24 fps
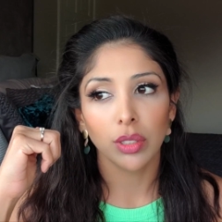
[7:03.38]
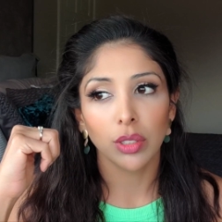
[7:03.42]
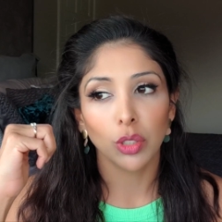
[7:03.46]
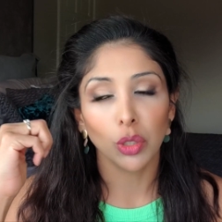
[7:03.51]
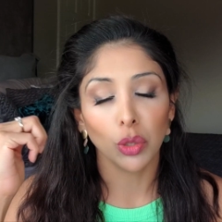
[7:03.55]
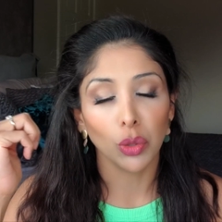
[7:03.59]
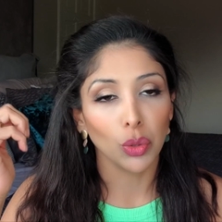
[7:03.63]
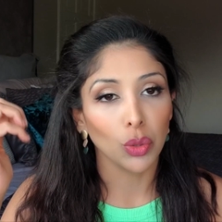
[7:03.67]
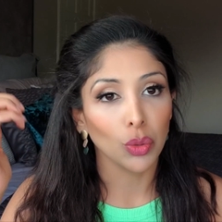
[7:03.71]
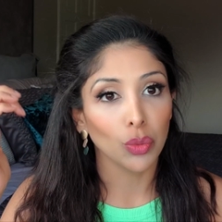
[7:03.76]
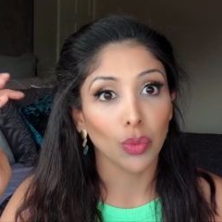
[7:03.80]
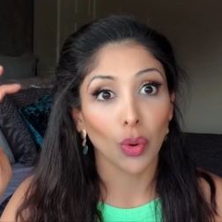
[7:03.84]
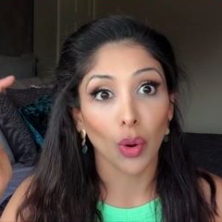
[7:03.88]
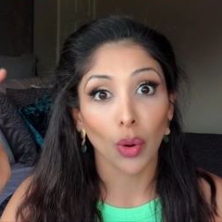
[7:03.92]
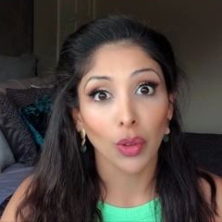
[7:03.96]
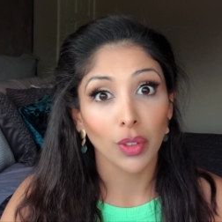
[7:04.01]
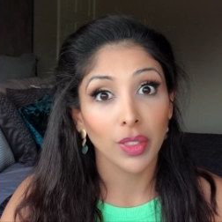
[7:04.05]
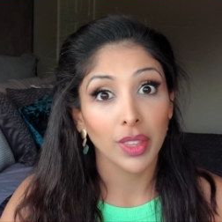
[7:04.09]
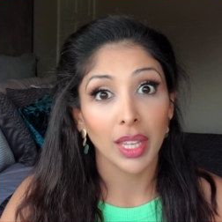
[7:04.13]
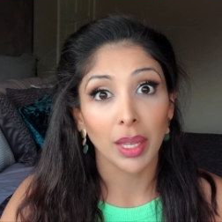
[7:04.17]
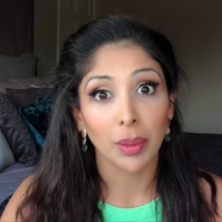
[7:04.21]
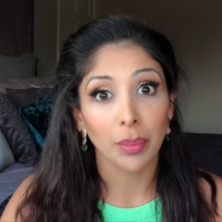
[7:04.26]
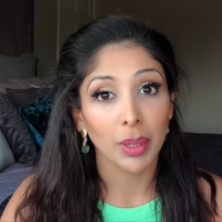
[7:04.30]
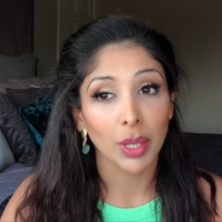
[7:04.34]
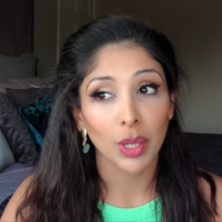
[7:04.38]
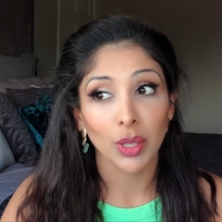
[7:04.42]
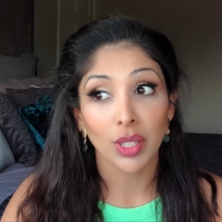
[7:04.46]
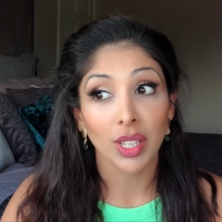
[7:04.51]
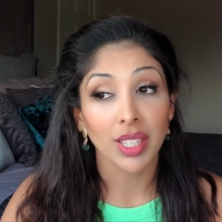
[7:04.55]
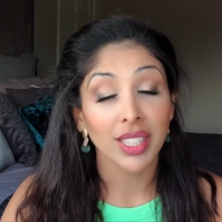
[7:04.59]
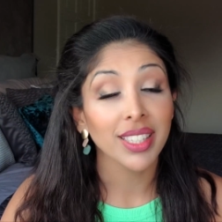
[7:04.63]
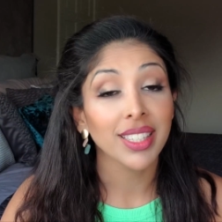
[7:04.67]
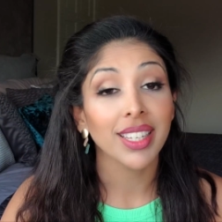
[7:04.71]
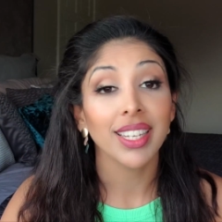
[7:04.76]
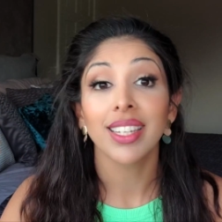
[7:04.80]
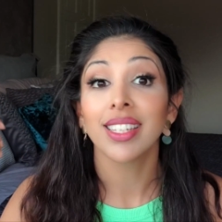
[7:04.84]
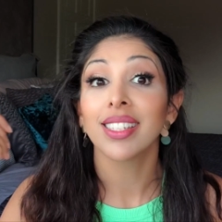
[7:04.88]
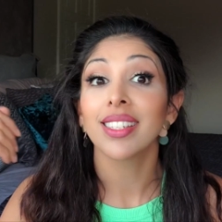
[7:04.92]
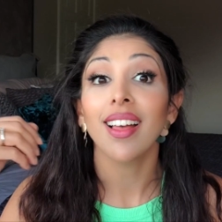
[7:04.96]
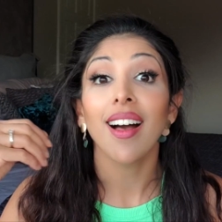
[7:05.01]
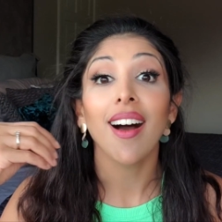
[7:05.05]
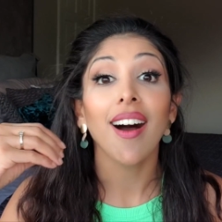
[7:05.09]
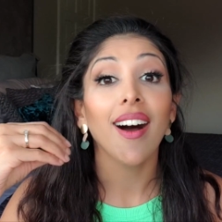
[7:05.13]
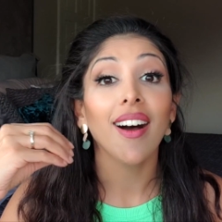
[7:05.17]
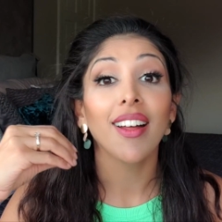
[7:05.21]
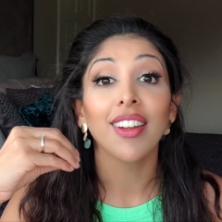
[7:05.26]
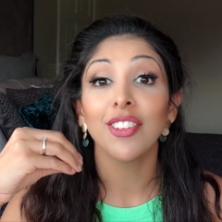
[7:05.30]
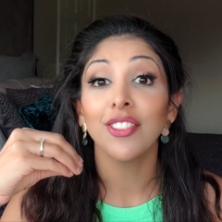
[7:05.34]
do the wrong thing because our skin is
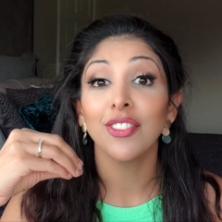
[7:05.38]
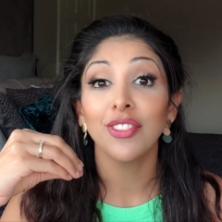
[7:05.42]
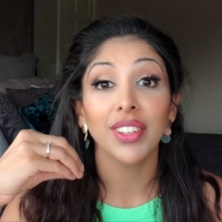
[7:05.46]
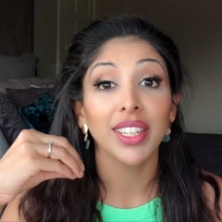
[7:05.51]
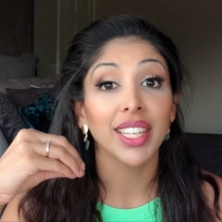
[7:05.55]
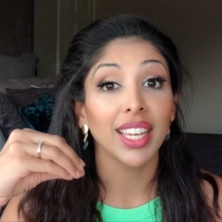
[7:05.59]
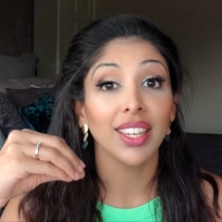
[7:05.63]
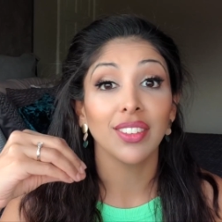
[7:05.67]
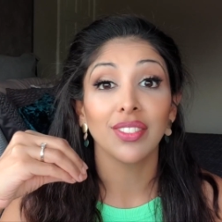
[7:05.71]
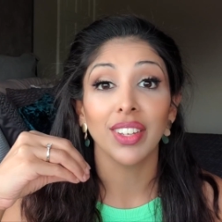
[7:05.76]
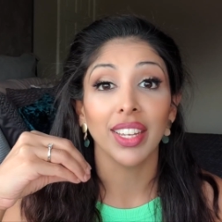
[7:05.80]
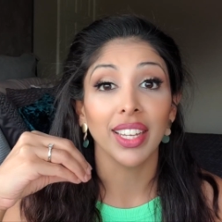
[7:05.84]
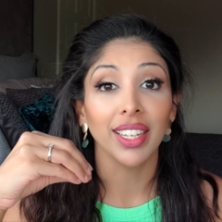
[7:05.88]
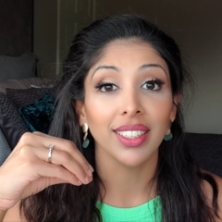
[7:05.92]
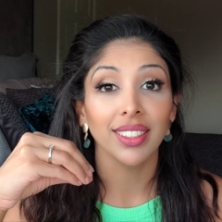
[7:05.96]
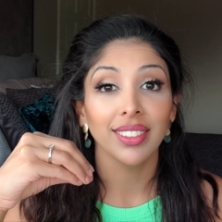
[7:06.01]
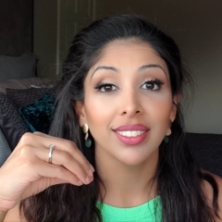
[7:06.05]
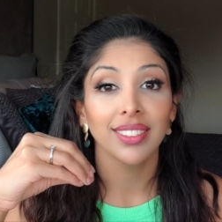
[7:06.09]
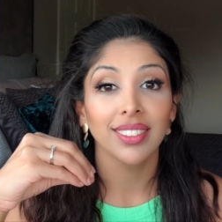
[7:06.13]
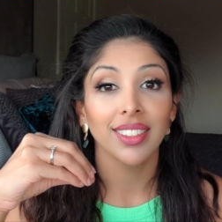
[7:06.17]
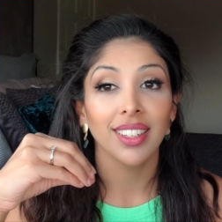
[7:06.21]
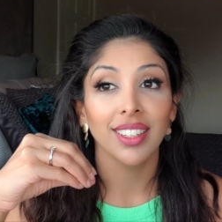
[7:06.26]
unforgiving.